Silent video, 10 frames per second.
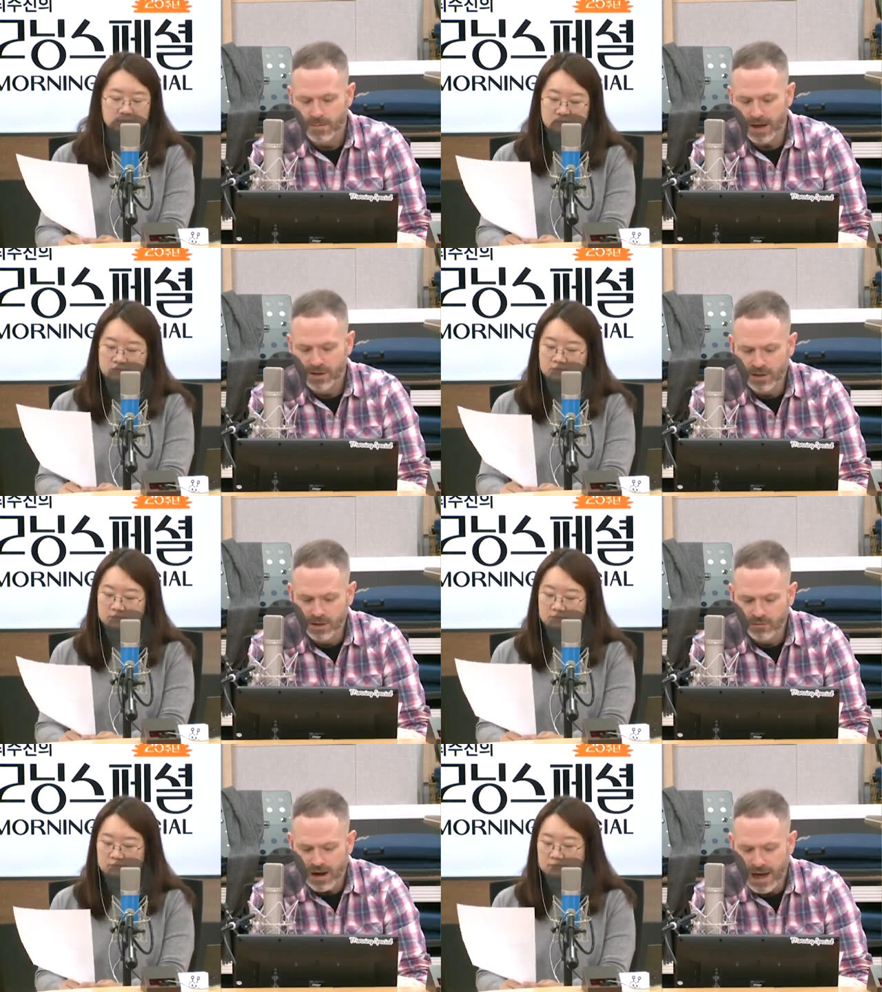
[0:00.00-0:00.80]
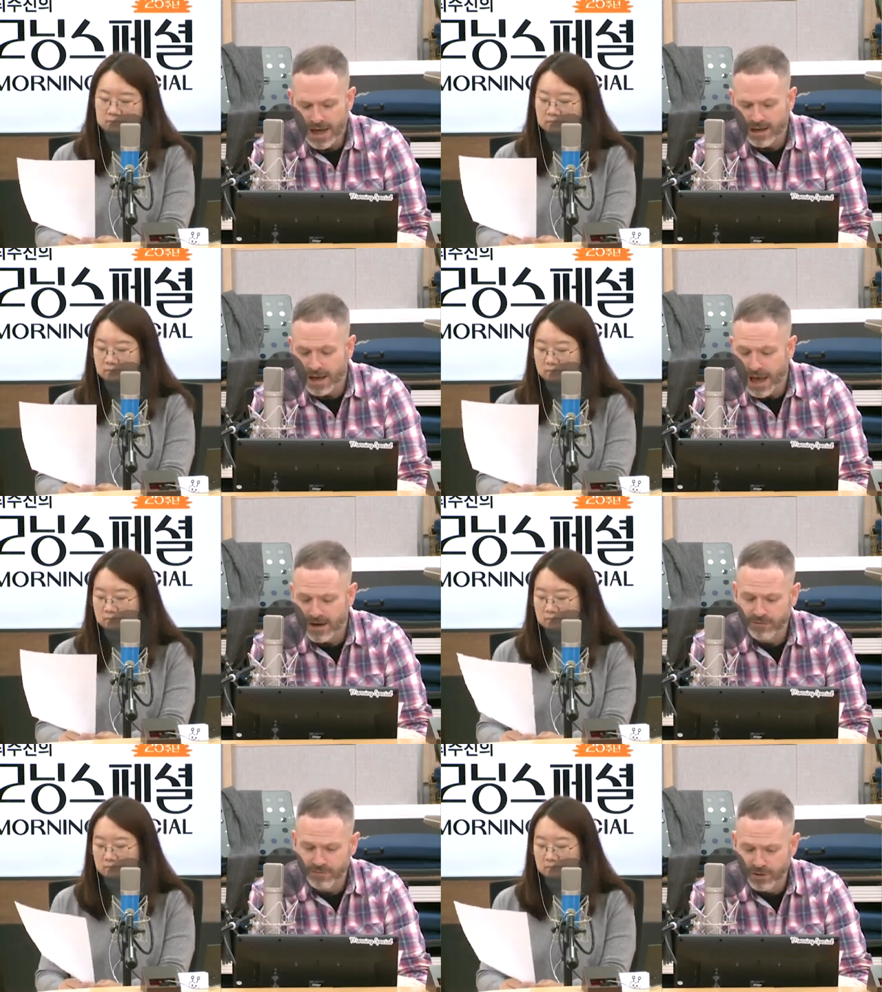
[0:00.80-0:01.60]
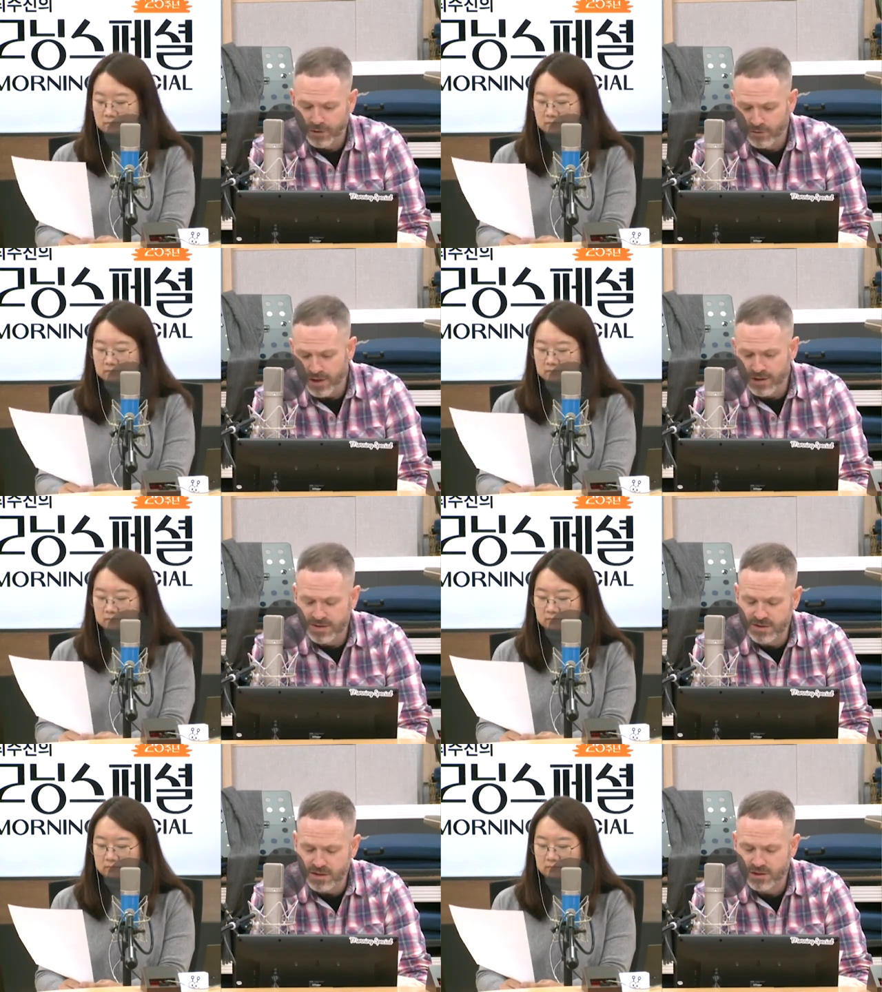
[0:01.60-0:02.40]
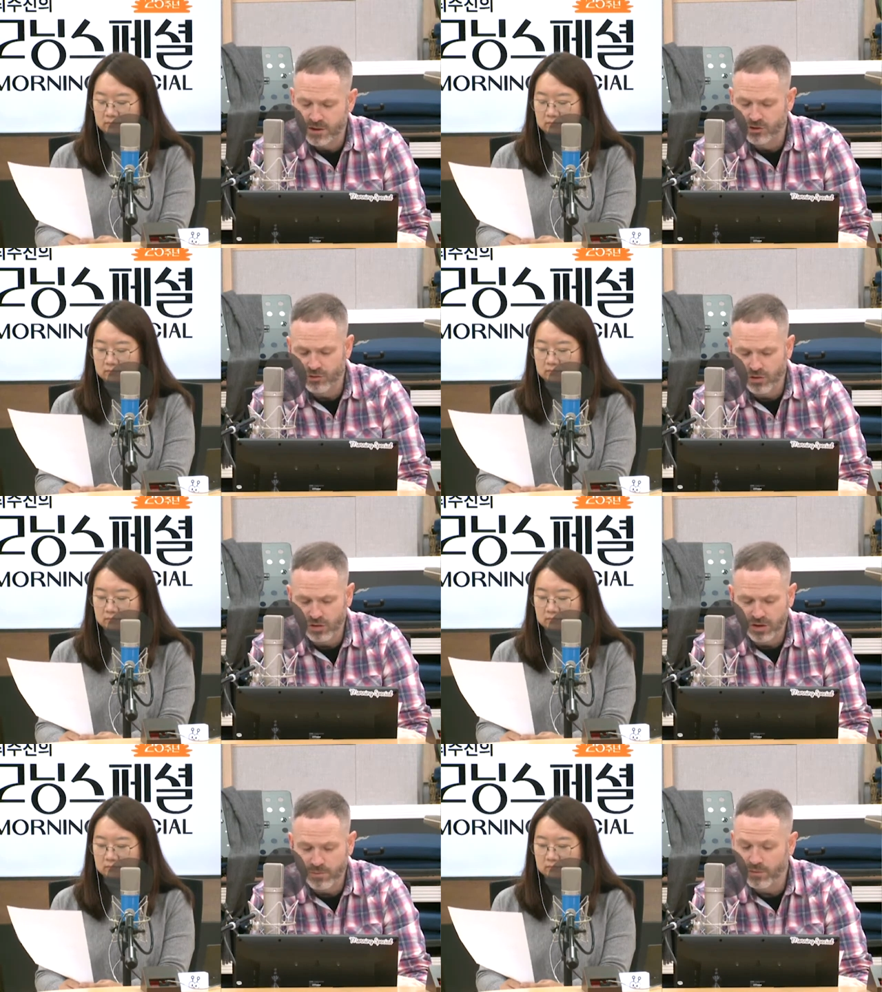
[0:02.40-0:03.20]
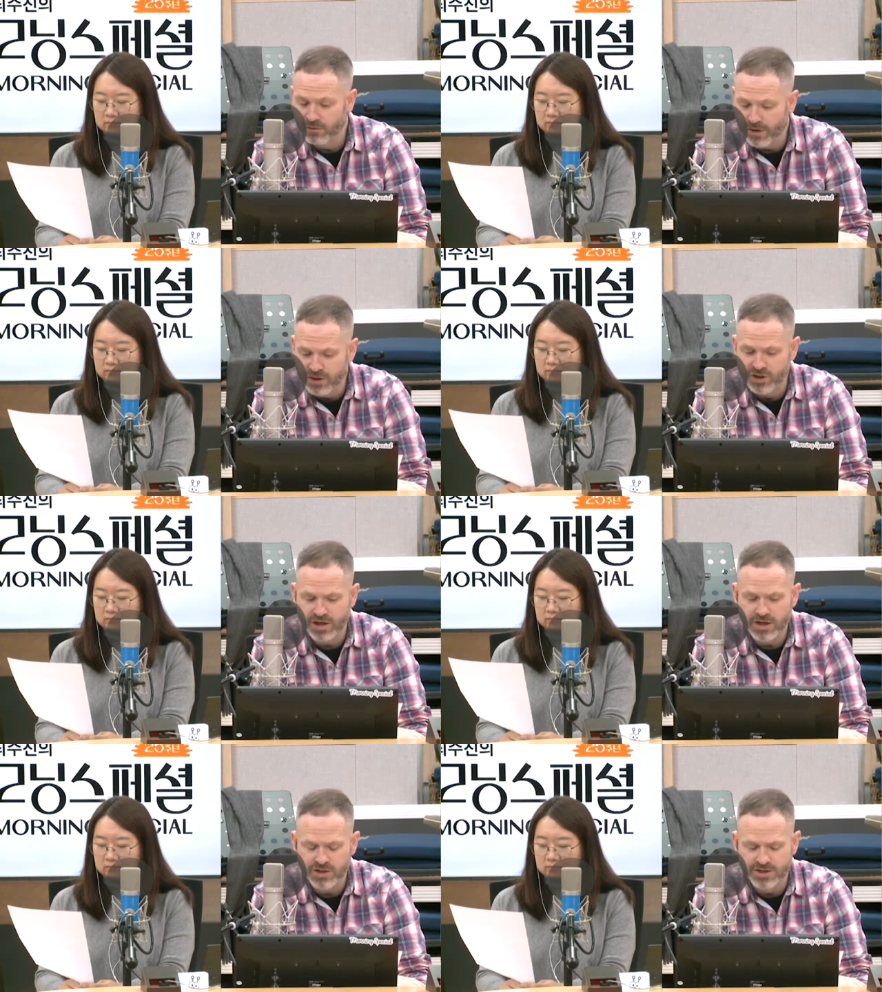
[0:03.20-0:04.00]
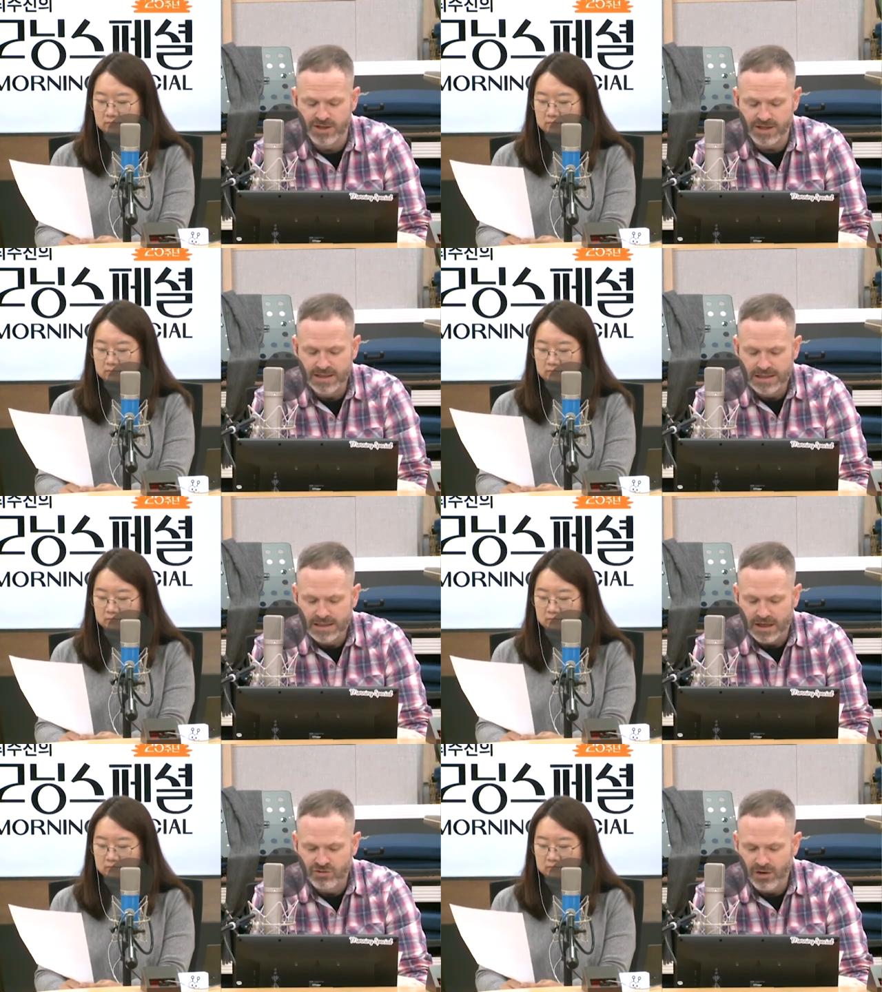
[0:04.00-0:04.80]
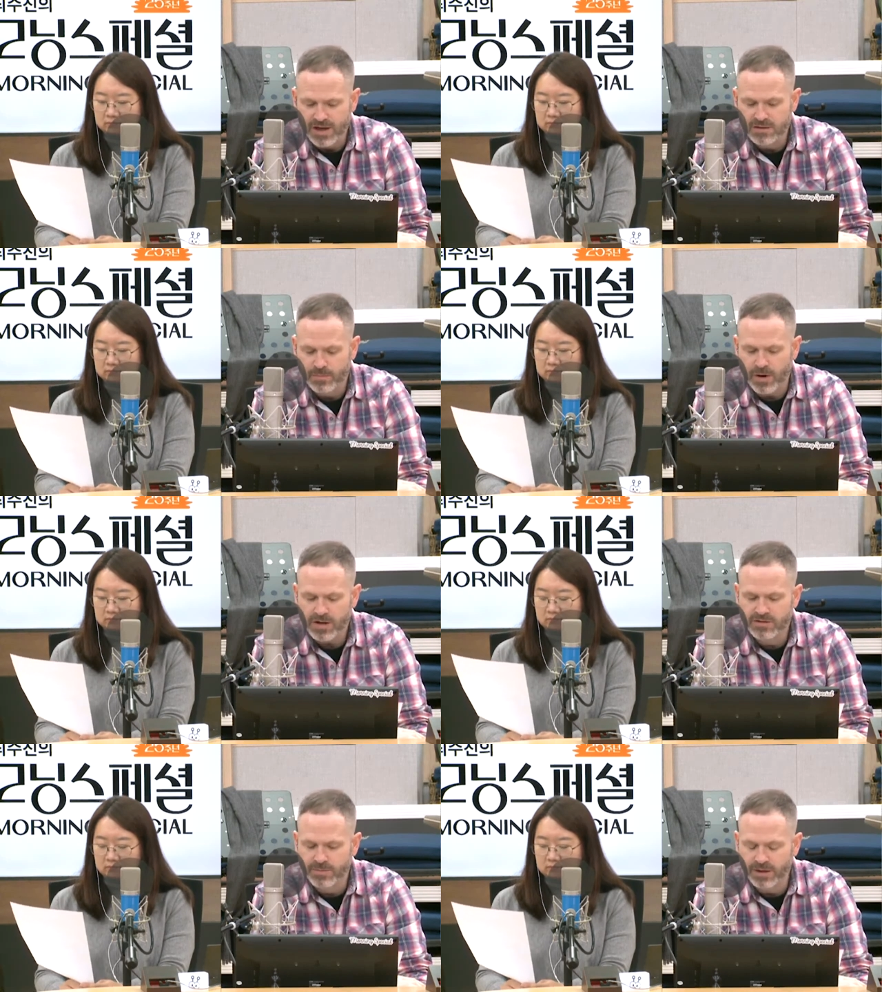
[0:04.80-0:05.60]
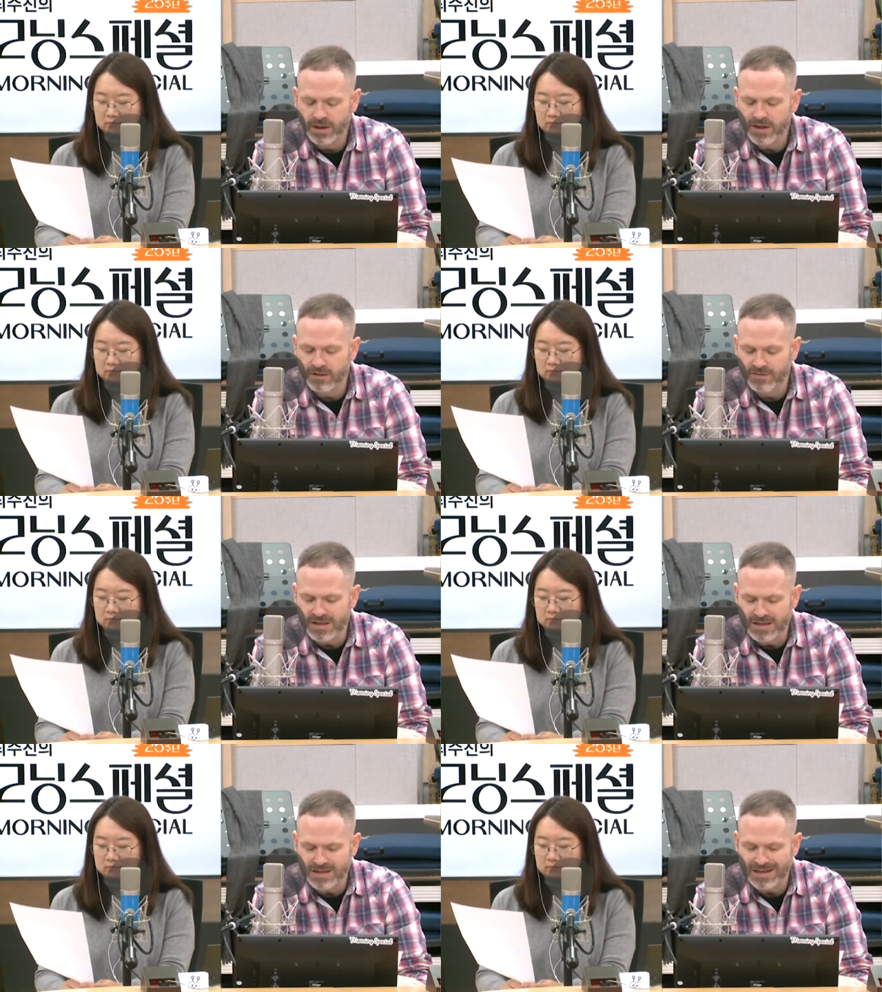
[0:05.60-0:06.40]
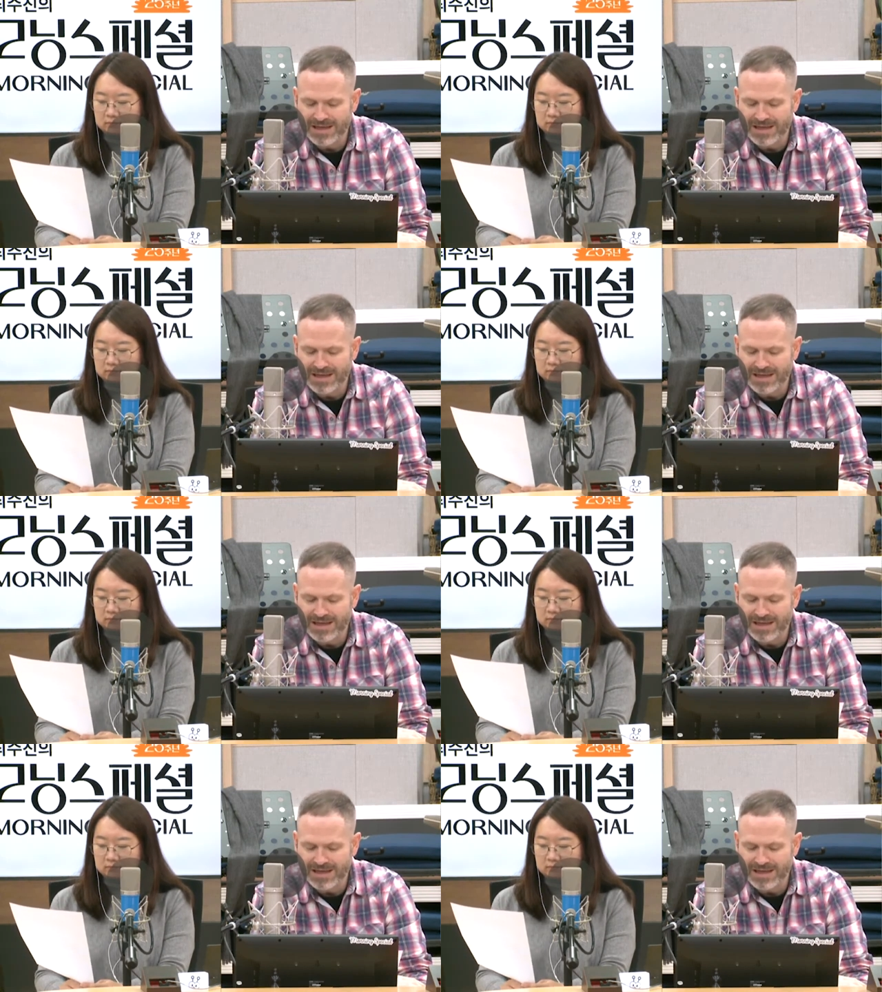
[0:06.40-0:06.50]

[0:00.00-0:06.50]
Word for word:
Speaker 1: Peck Kyong-ran, head of the Korea Disease Control and Prevention Agency, has raised the possibility of easing